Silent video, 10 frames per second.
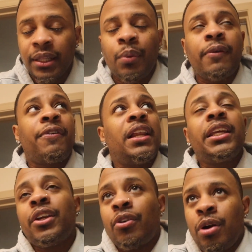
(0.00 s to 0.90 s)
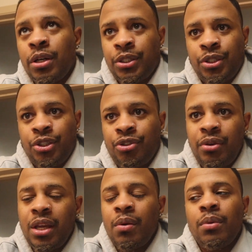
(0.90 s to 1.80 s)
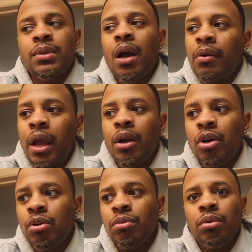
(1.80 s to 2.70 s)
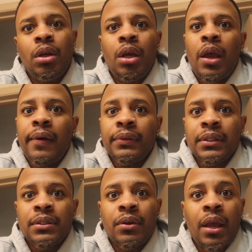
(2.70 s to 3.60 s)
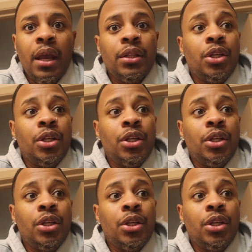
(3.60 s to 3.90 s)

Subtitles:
Then we finally get across the street and we was like, okay, cool, everything's okay.